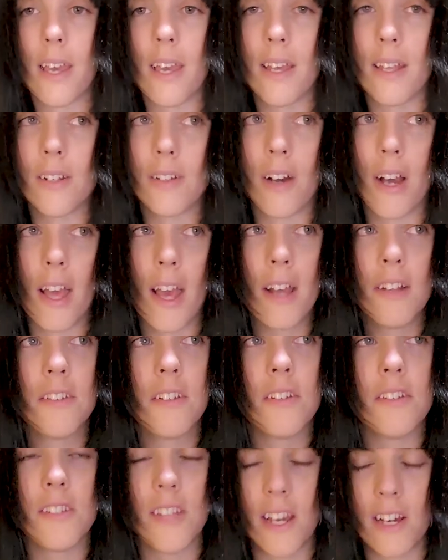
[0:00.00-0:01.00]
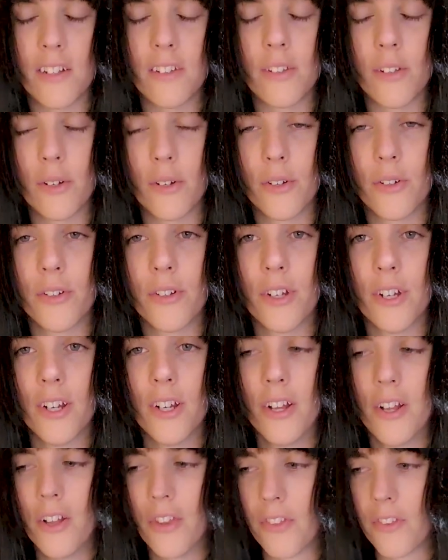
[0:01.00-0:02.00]
and I had to download
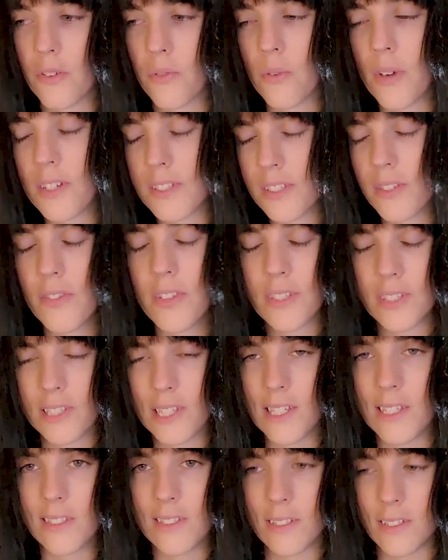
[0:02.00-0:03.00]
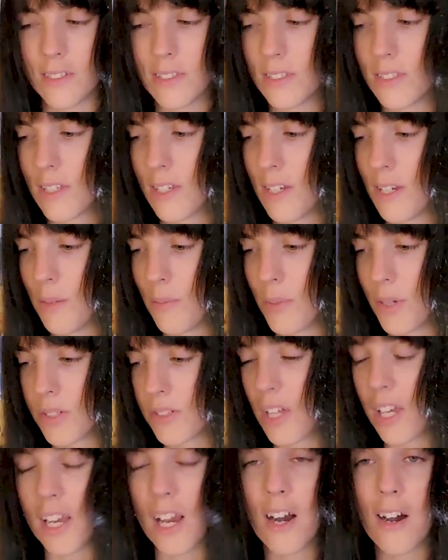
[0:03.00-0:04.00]
the rest of the seasons
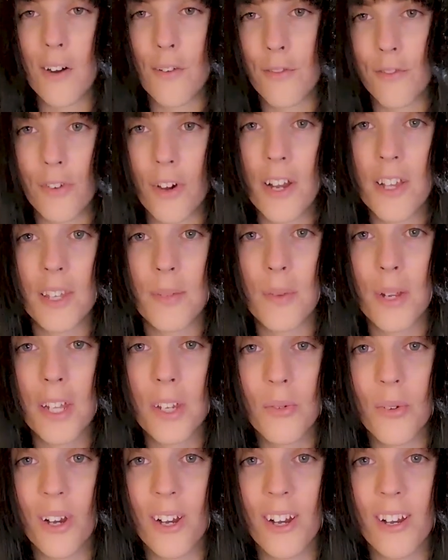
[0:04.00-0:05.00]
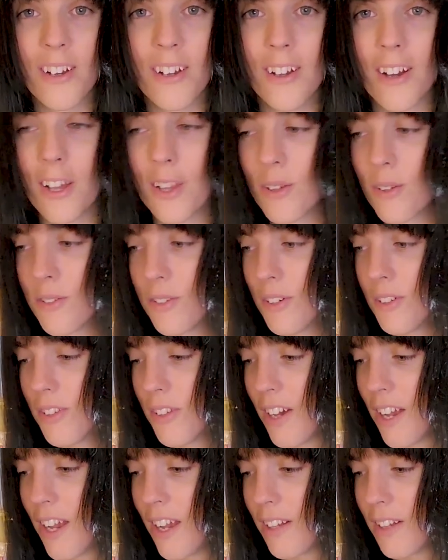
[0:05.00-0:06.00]
because I can't find them anywhere. I looked
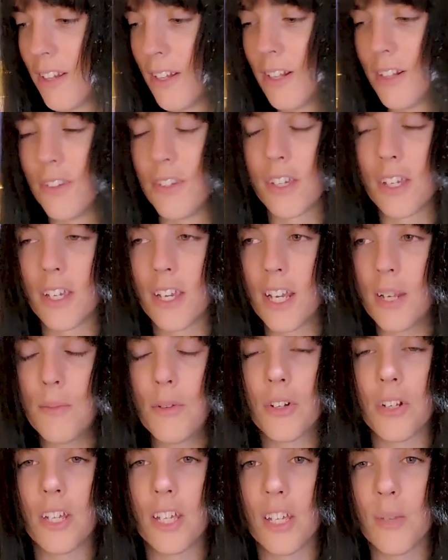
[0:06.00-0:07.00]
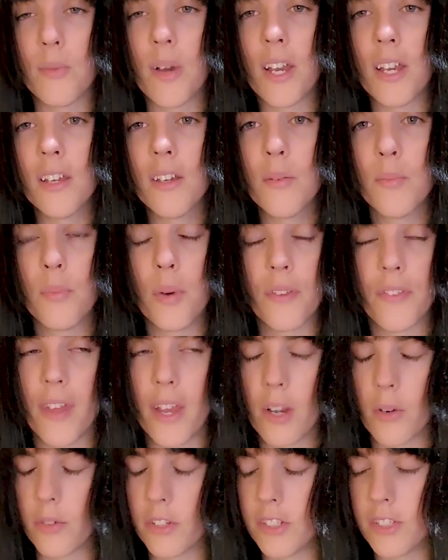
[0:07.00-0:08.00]
online. You can get them on eBay, but
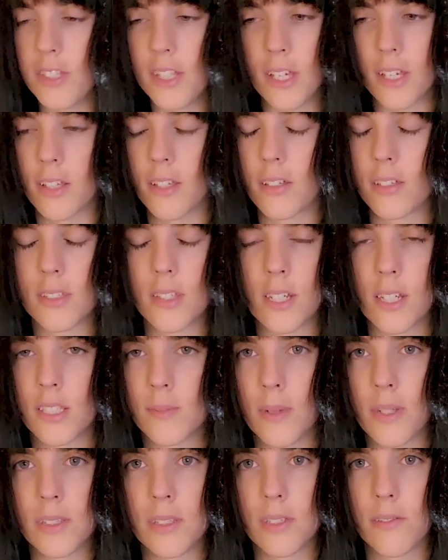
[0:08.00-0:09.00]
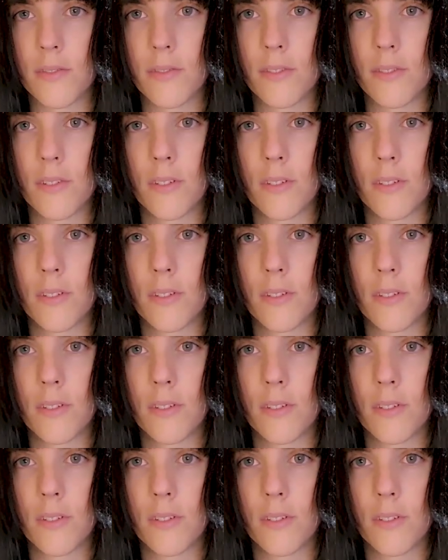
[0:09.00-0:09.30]
they are ridiculously expensive.